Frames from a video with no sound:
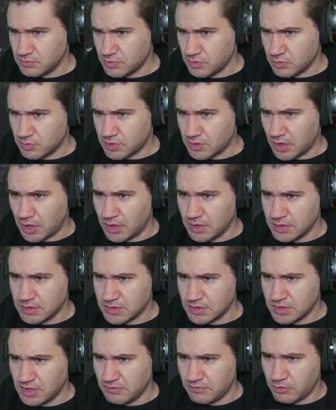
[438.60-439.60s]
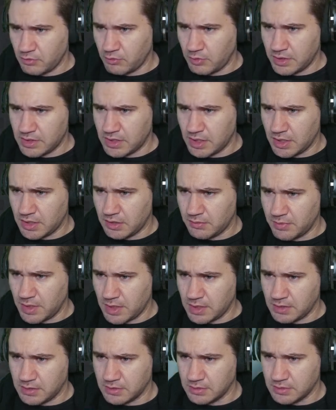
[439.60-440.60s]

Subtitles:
Okay, didn't even quite get him. Hey.